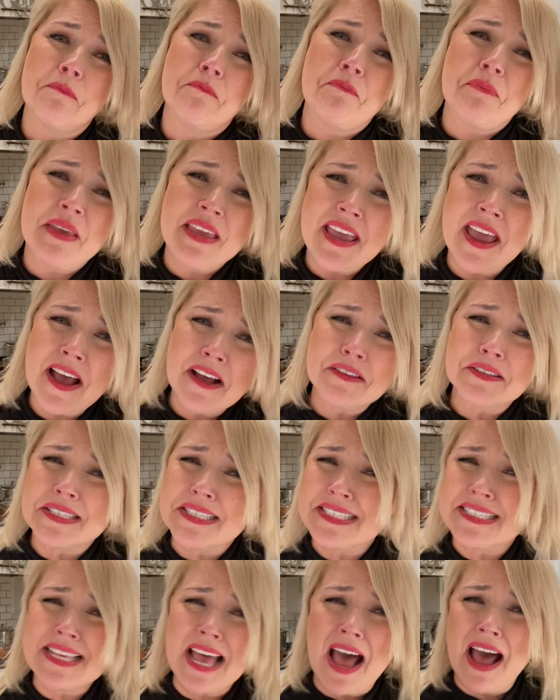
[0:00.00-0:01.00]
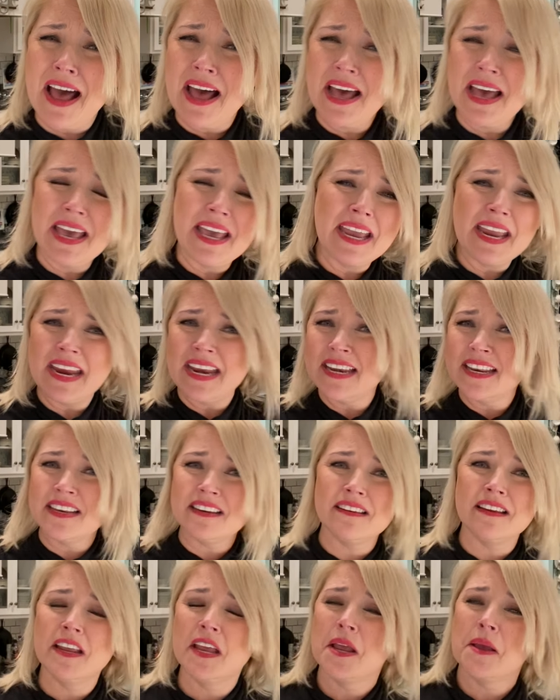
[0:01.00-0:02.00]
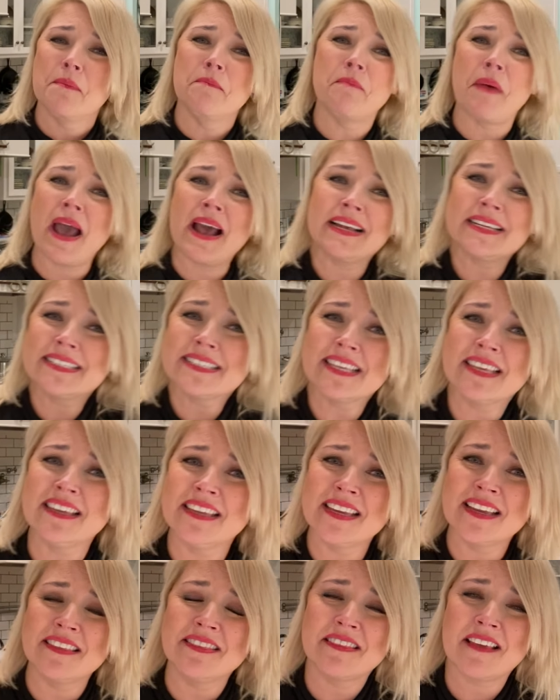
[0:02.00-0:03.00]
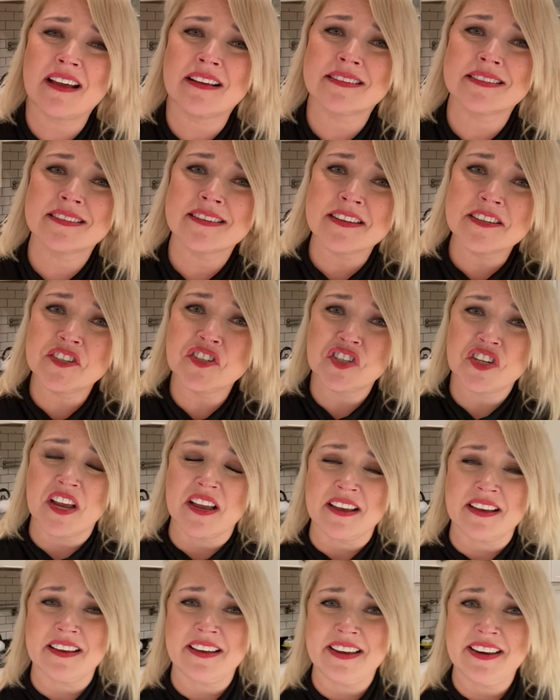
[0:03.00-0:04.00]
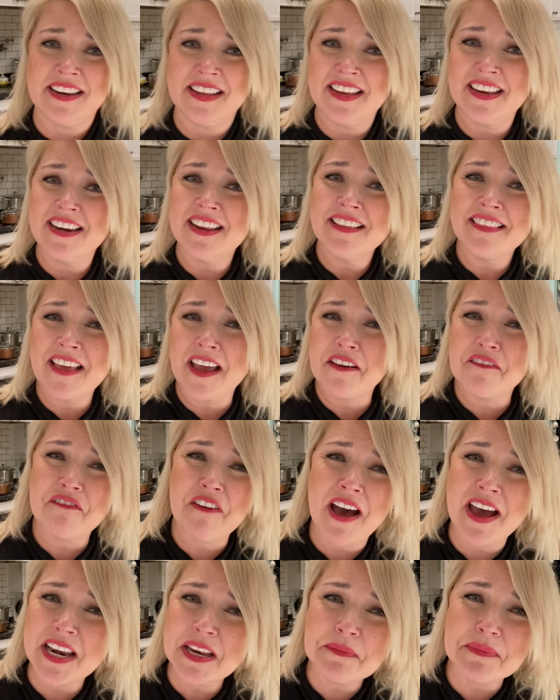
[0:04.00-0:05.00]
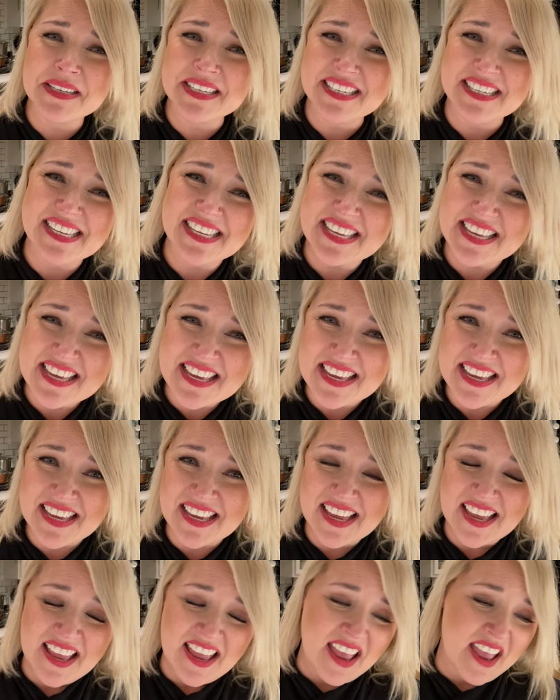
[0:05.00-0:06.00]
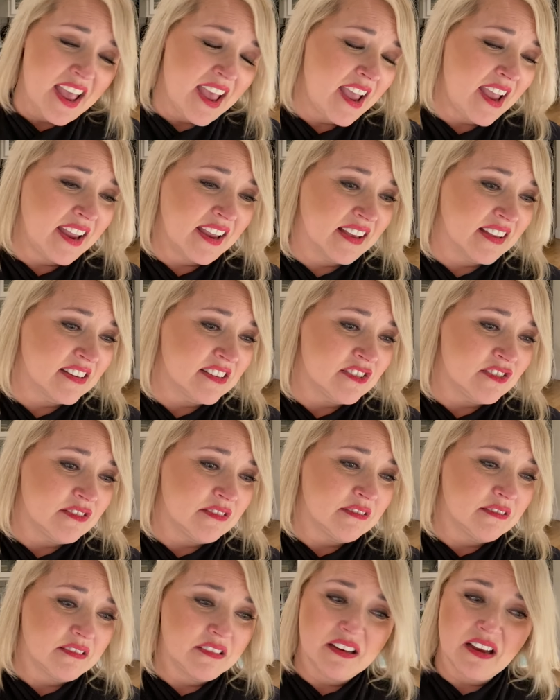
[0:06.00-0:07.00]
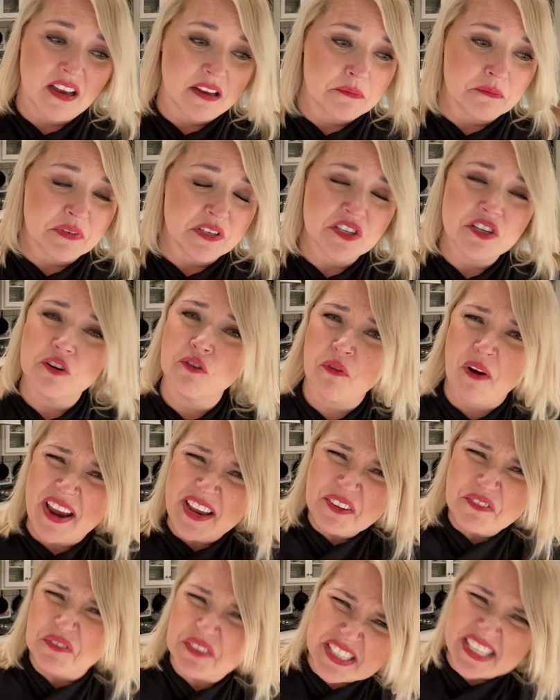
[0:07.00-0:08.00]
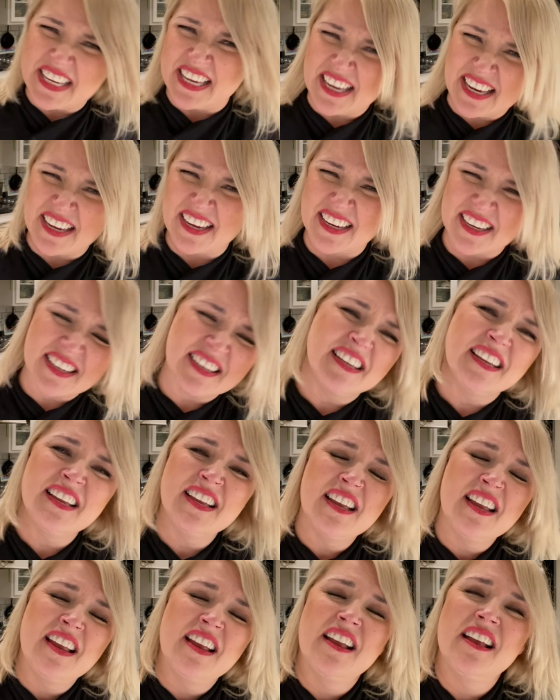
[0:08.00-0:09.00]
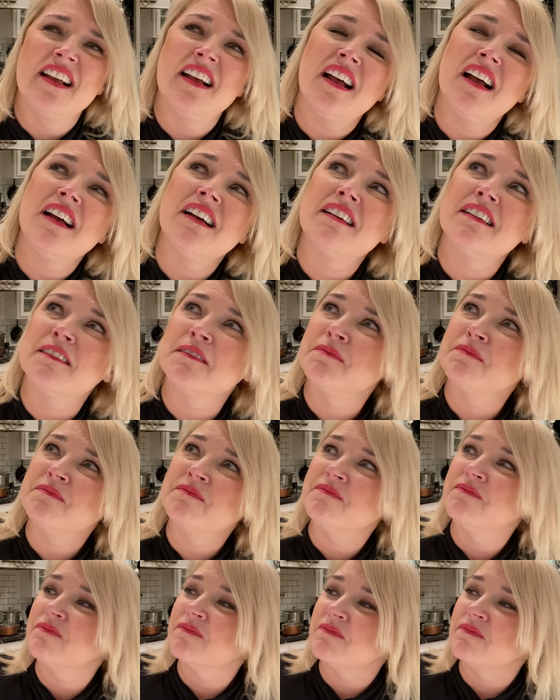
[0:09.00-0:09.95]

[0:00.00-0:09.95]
be outside and basking in that sunshine, getting that vitamin D and um, grounding. Um,